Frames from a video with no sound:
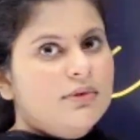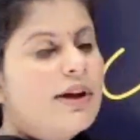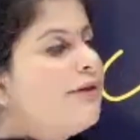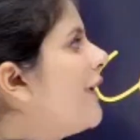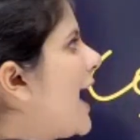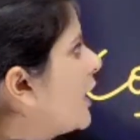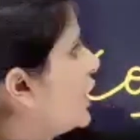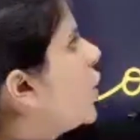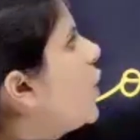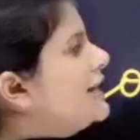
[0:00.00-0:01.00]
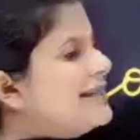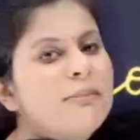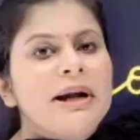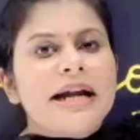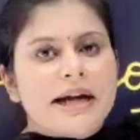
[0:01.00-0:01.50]
The fact got
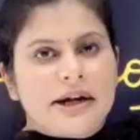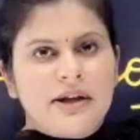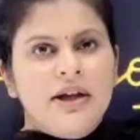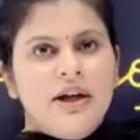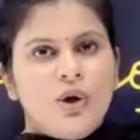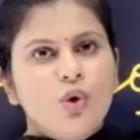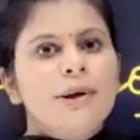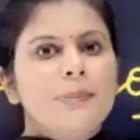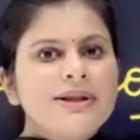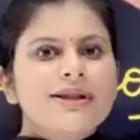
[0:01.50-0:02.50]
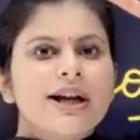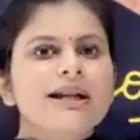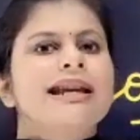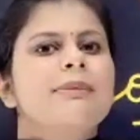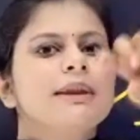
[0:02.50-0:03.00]
cemented. 2 people
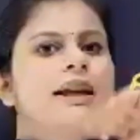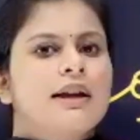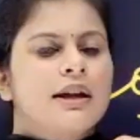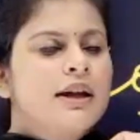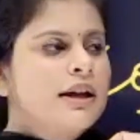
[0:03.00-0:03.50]
said same thing.